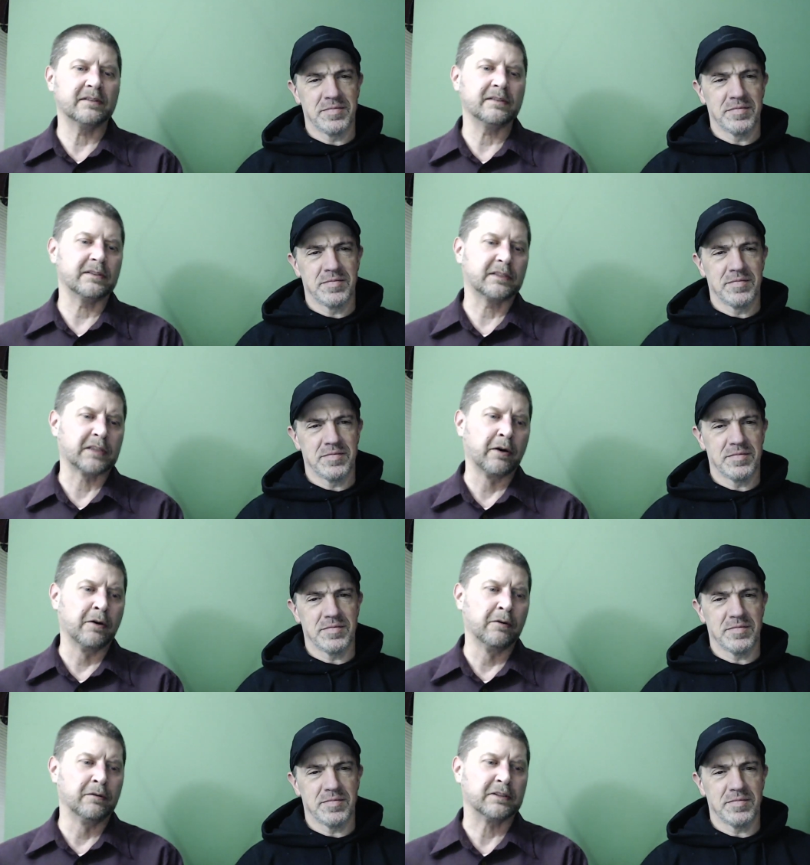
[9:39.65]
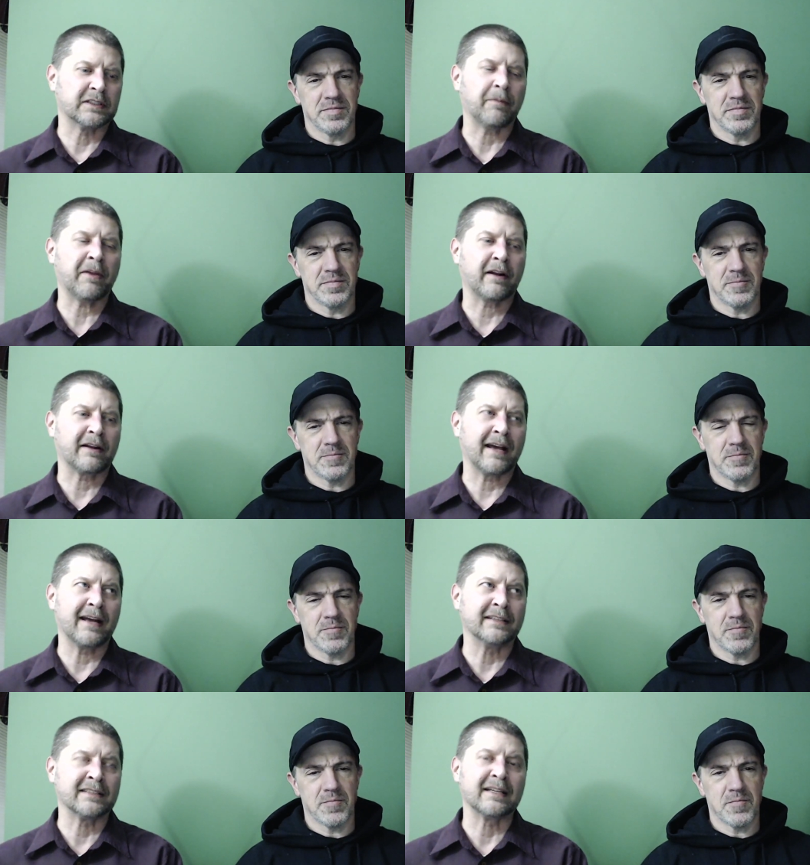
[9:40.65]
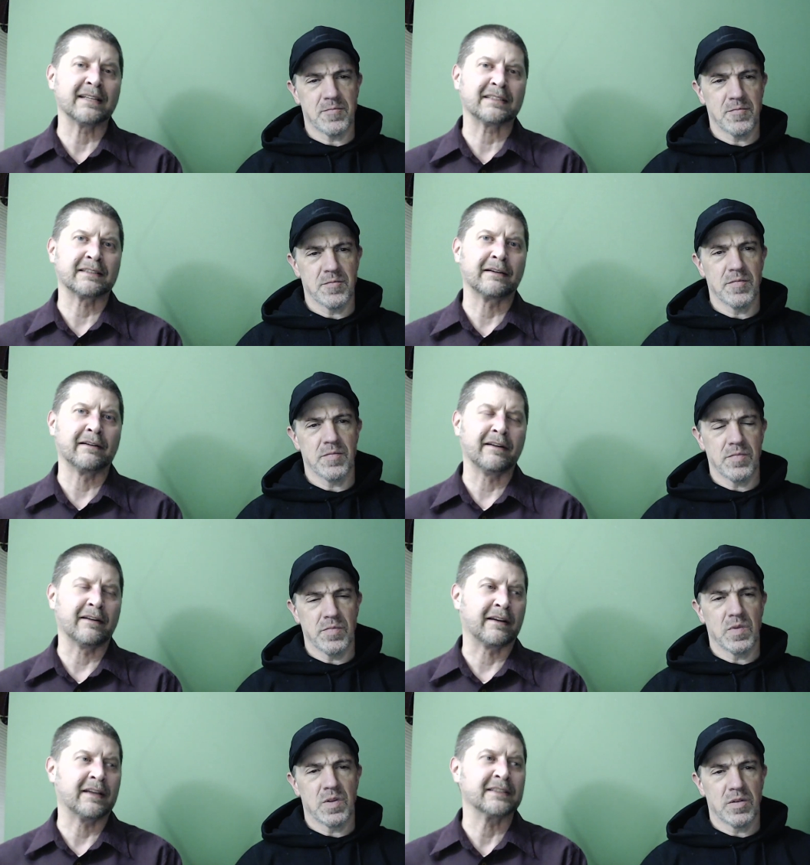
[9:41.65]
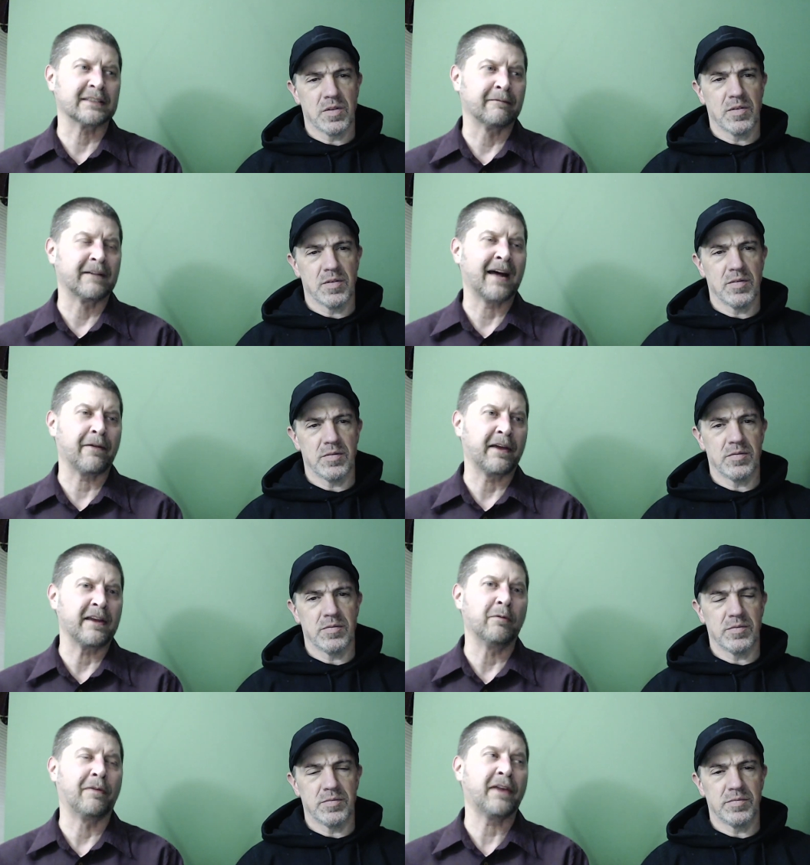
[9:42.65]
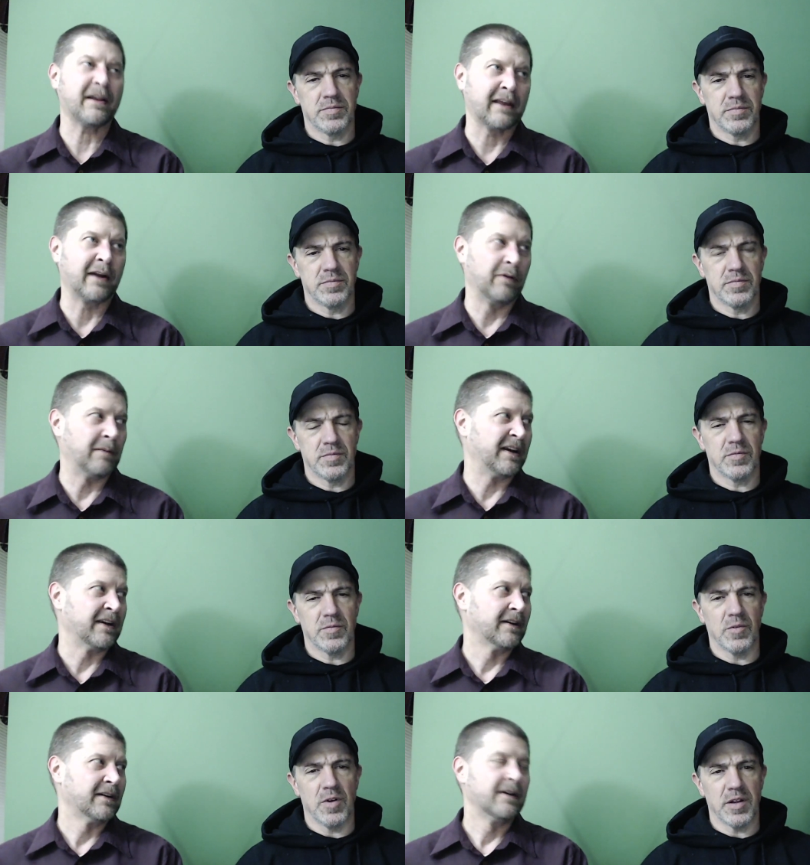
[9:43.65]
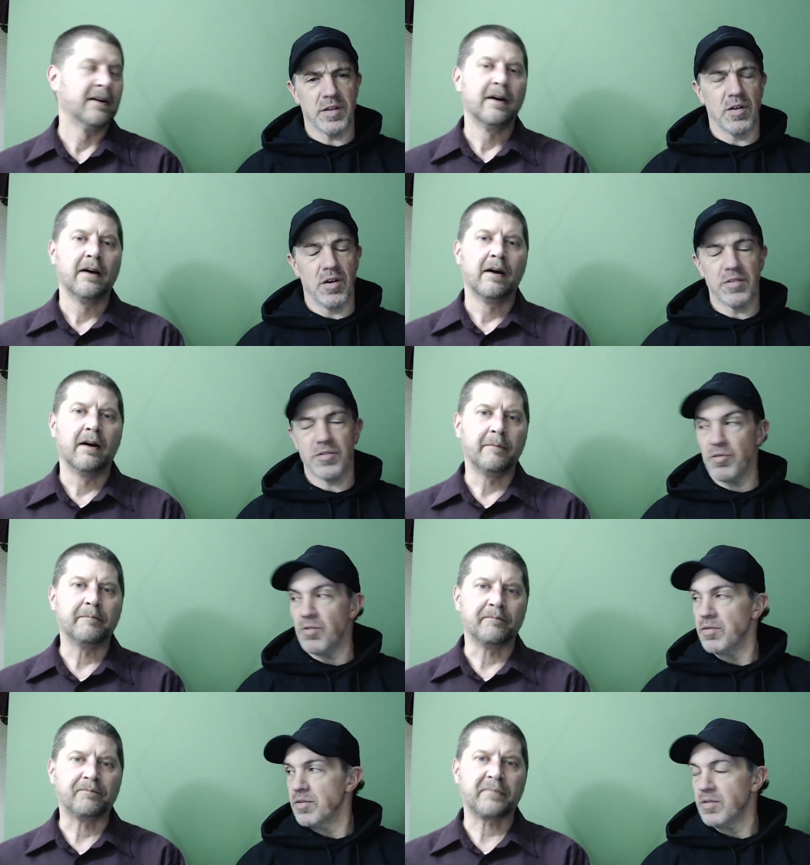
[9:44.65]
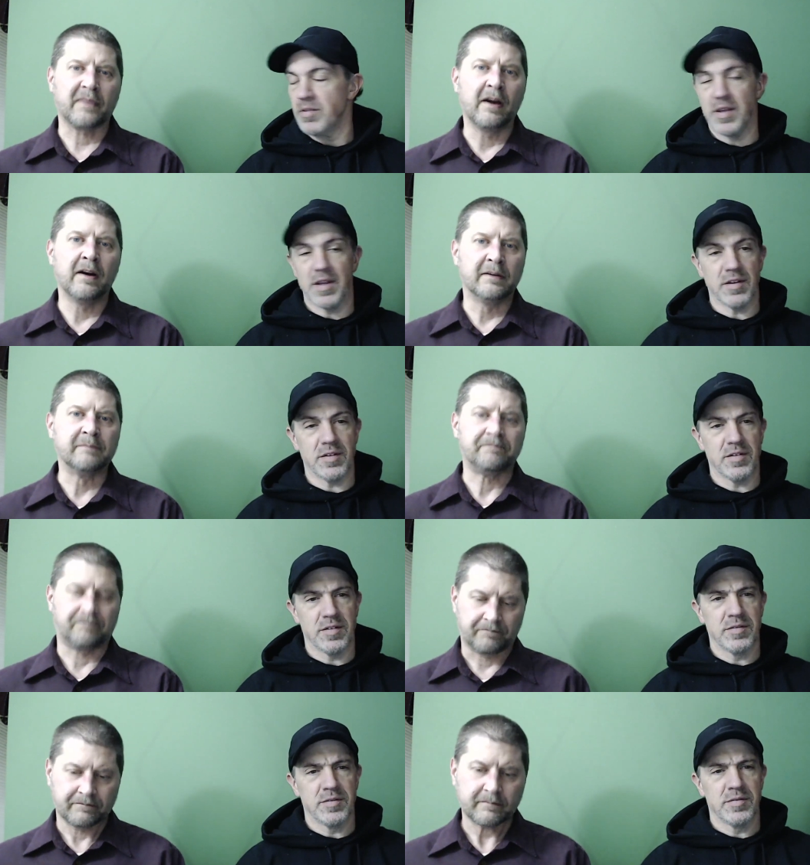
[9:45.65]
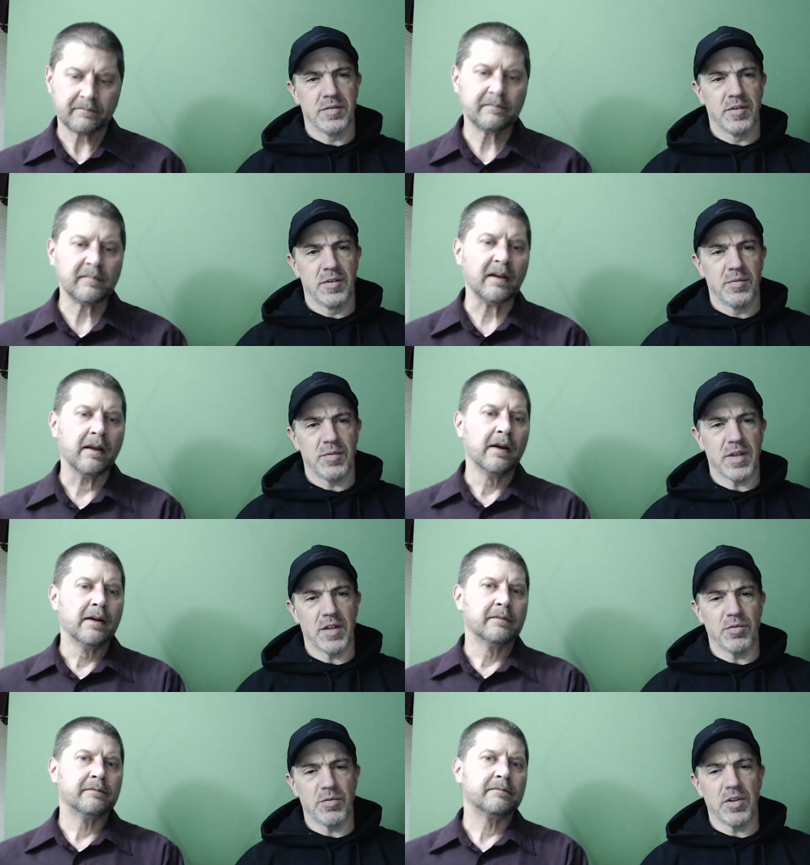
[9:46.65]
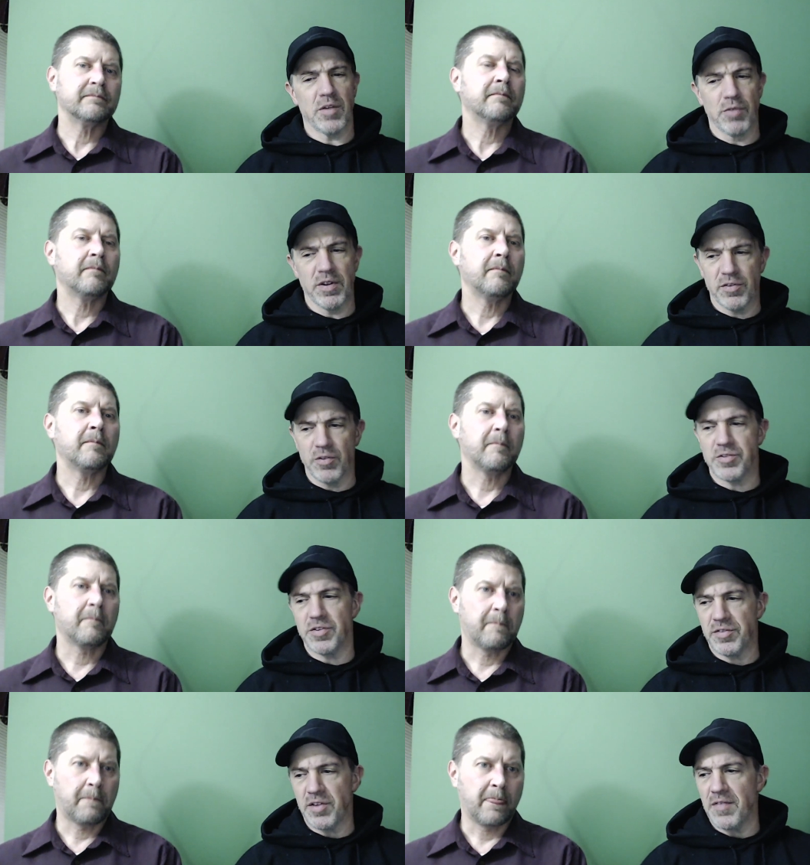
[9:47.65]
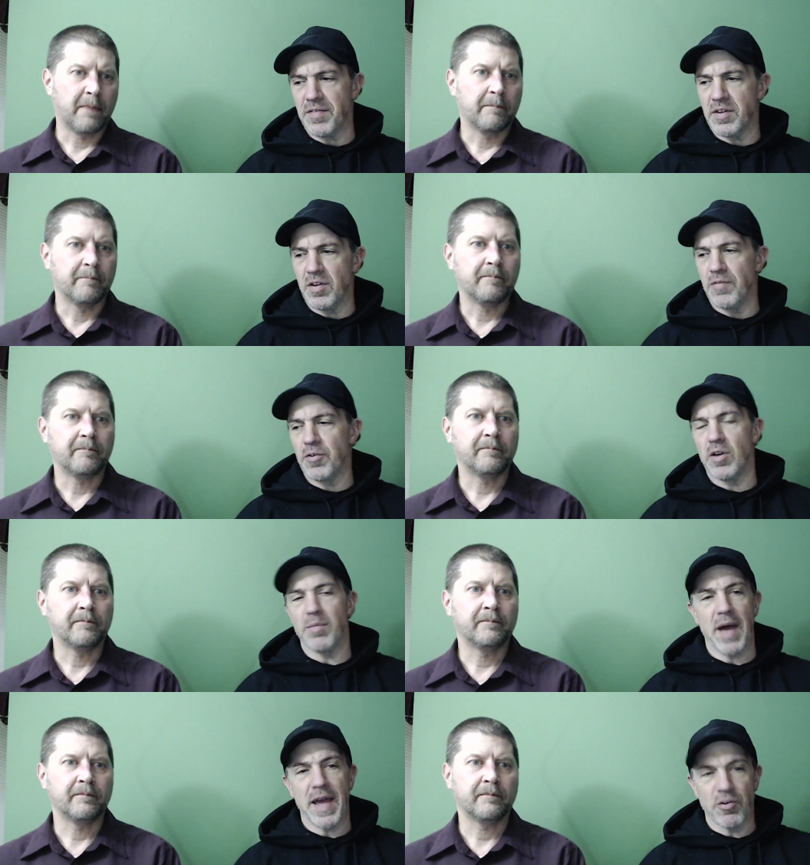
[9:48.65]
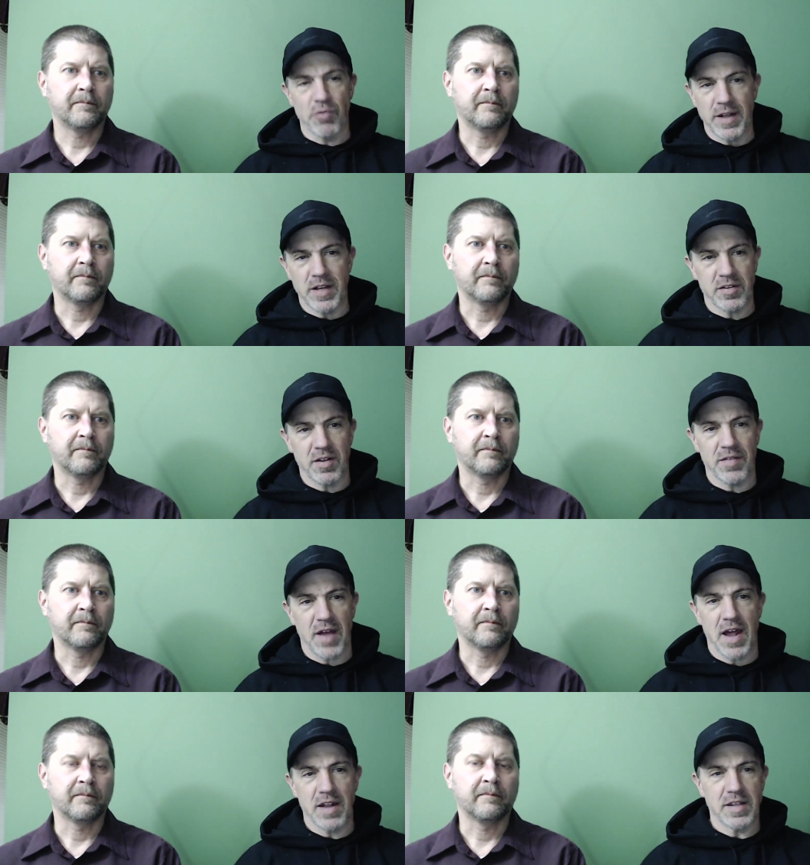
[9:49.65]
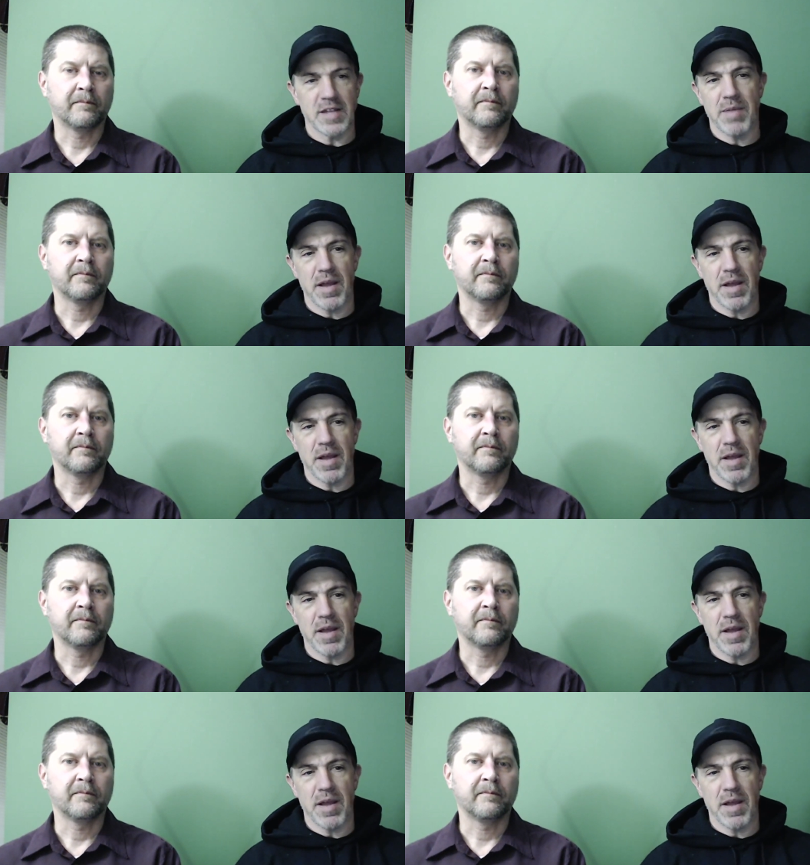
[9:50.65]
Speaker 1: so something like that isn't necessarily the kiss of death that you would think that it would be. Right. No,
Speaker 2: true. Yeah. Um, yeah, do yeah, research this stuff, and you know if you're gonna buy graded stuff on eBay